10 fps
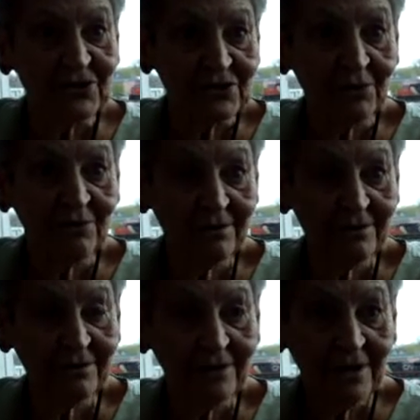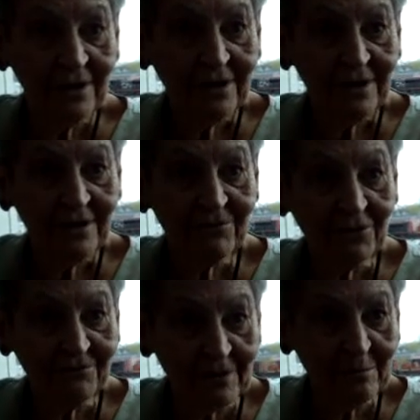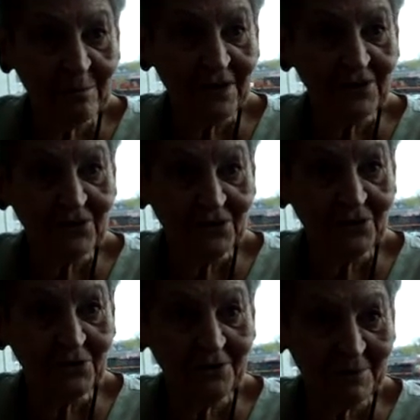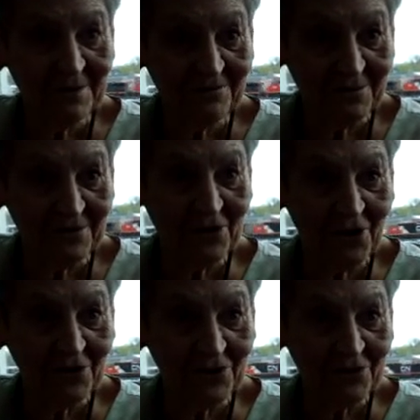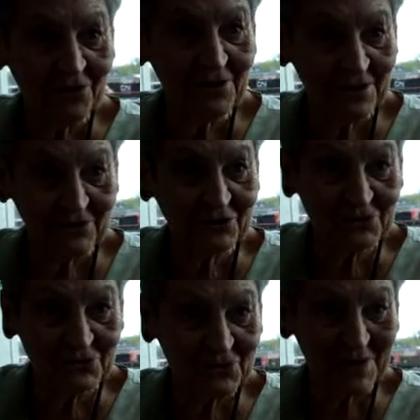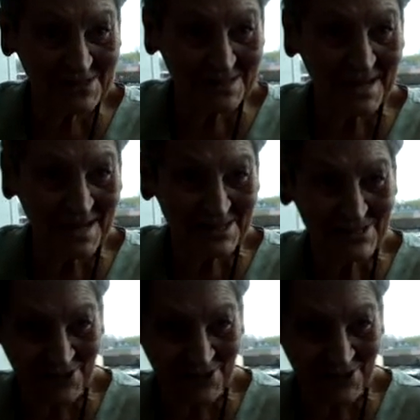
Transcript: So if you're female and you believe in God, then you have 2 strikes against